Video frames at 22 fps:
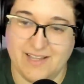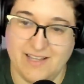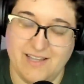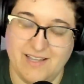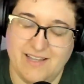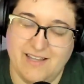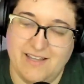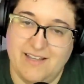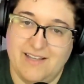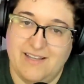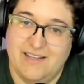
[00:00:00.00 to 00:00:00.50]

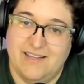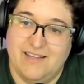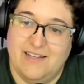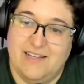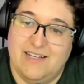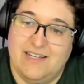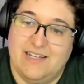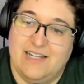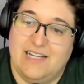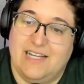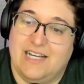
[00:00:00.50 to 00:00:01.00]
exist anymore.
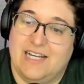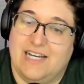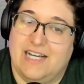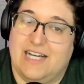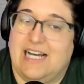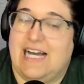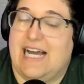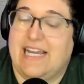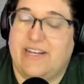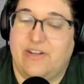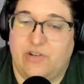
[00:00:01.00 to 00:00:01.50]

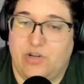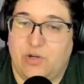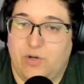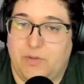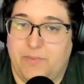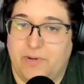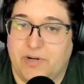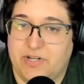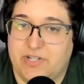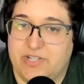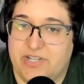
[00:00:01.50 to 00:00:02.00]
I don't know a
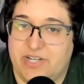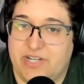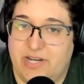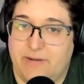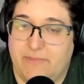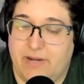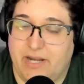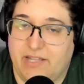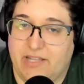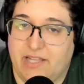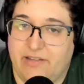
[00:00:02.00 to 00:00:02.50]
person in
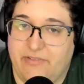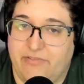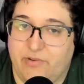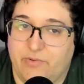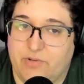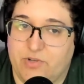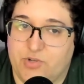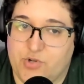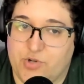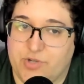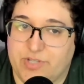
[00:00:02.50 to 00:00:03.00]
my life who
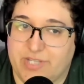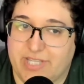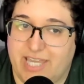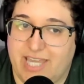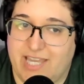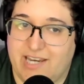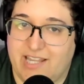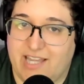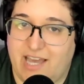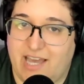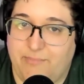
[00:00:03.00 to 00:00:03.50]
enjoys a
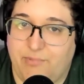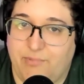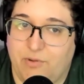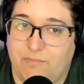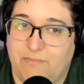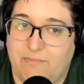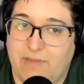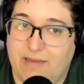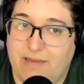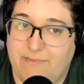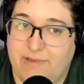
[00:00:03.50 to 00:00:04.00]
candy apple.
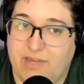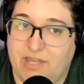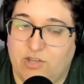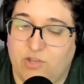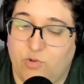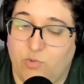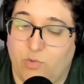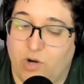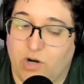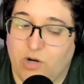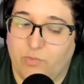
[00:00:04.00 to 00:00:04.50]
Maybe
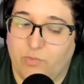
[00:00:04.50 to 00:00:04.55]
you are